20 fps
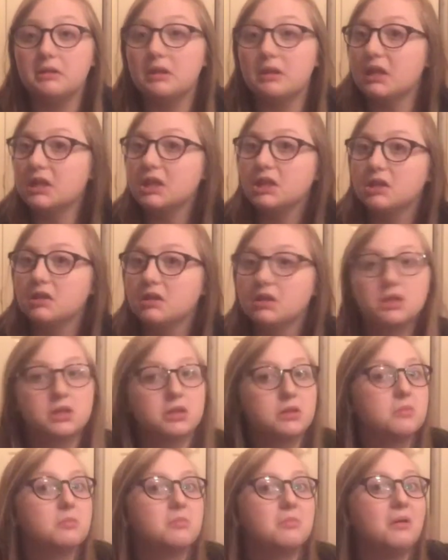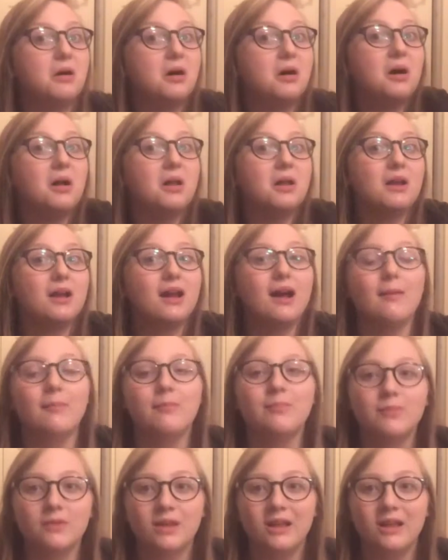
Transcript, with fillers: that's all I got.